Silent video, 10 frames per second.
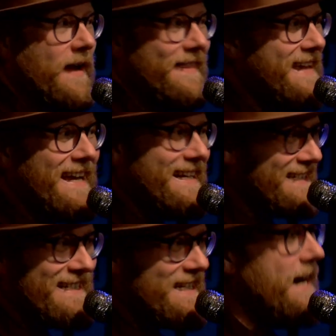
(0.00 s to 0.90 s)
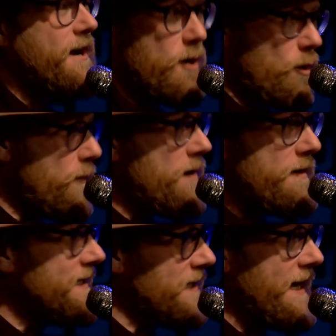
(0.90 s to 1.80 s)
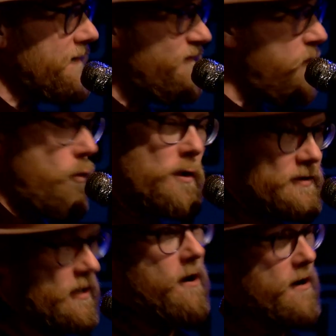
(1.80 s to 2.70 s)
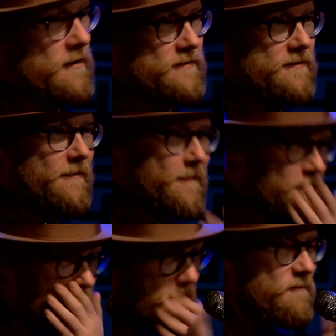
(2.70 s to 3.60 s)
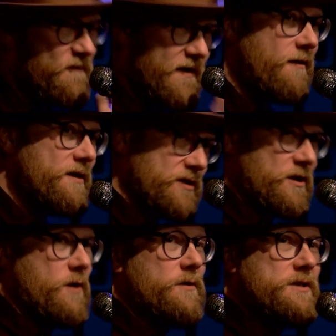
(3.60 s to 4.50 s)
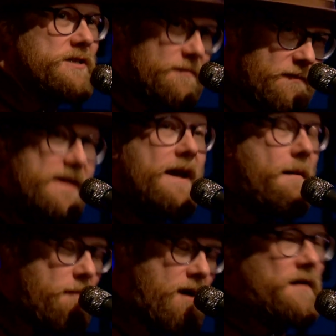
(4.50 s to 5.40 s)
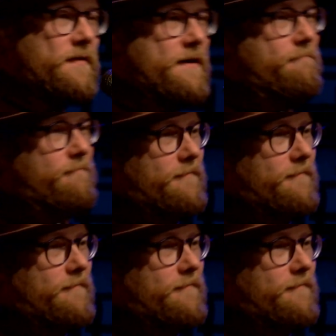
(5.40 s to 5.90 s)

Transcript: I think in his entire career, he's liked four songs. So I'm very stoked to be among them.